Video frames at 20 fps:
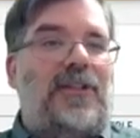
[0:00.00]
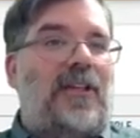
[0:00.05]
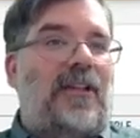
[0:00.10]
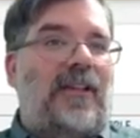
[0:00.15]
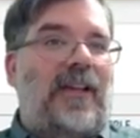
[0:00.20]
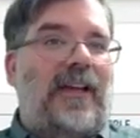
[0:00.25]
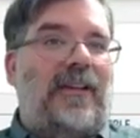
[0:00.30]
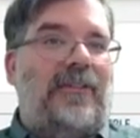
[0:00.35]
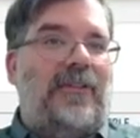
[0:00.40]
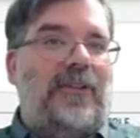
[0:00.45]

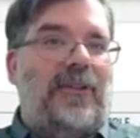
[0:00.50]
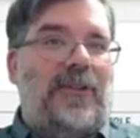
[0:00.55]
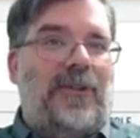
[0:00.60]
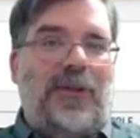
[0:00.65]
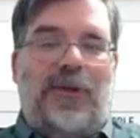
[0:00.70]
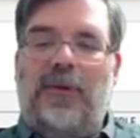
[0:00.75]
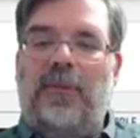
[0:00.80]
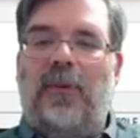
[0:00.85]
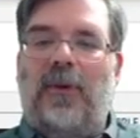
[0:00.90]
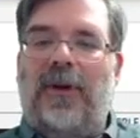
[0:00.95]
Collector
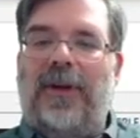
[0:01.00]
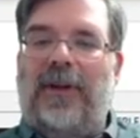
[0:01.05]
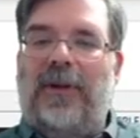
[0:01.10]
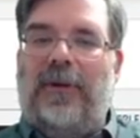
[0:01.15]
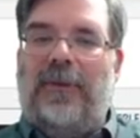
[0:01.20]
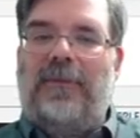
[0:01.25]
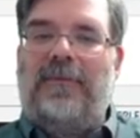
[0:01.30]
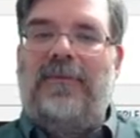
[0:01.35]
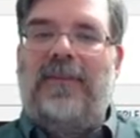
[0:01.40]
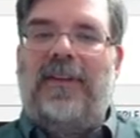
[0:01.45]
2.0.
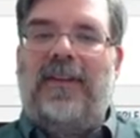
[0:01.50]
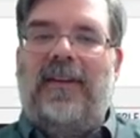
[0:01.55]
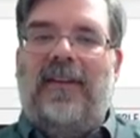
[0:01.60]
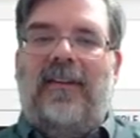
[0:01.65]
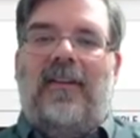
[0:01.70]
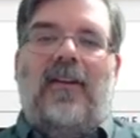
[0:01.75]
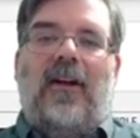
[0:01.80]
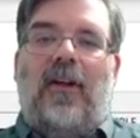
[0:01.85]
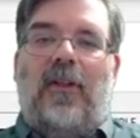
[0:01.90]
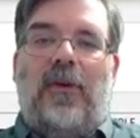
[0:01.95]

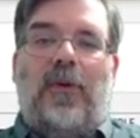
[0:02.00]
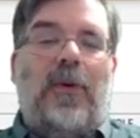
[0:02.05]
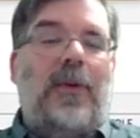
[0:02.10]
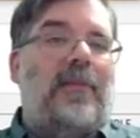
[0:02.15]
Although we